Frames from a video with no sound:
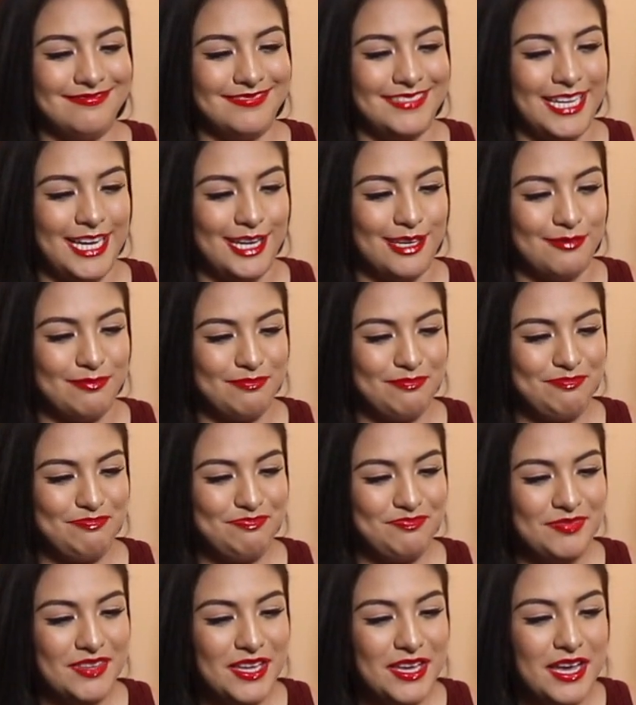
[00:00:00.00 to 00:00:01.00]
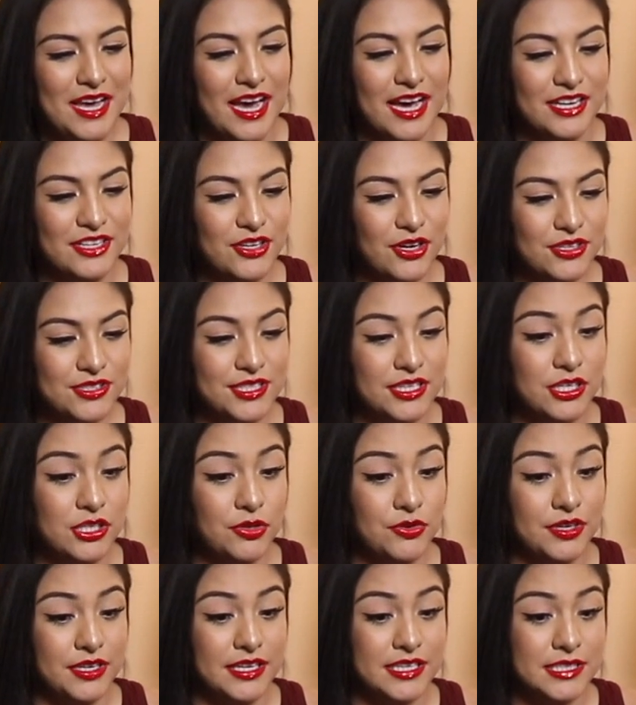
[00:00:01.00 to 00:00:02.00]
Yeah. Adults,
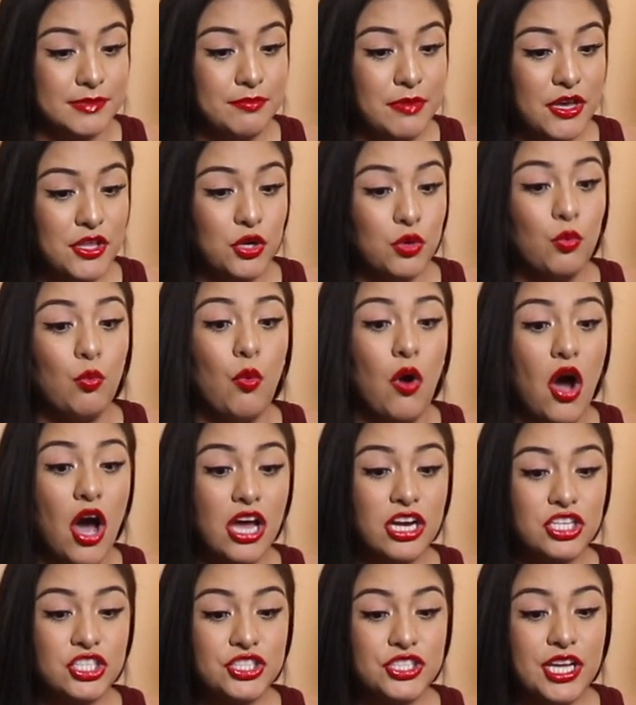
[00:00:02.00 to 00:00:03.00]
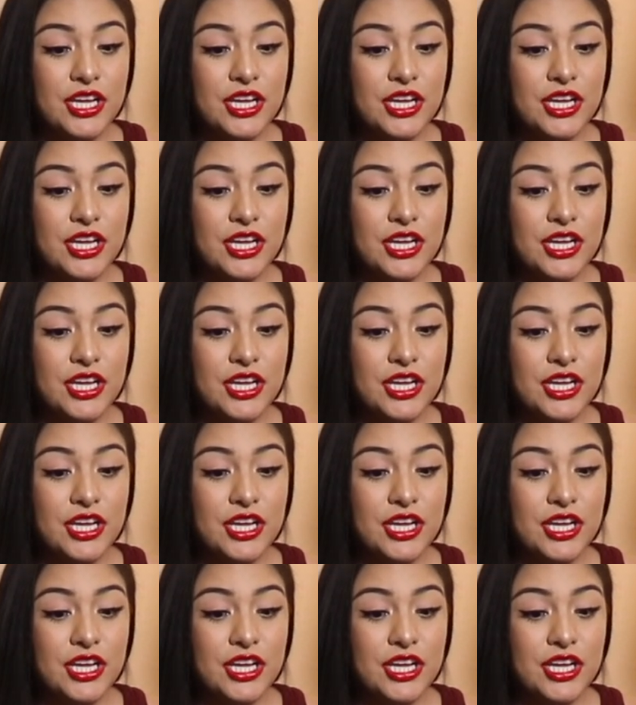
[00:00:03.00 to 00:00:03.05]
including his mother, watched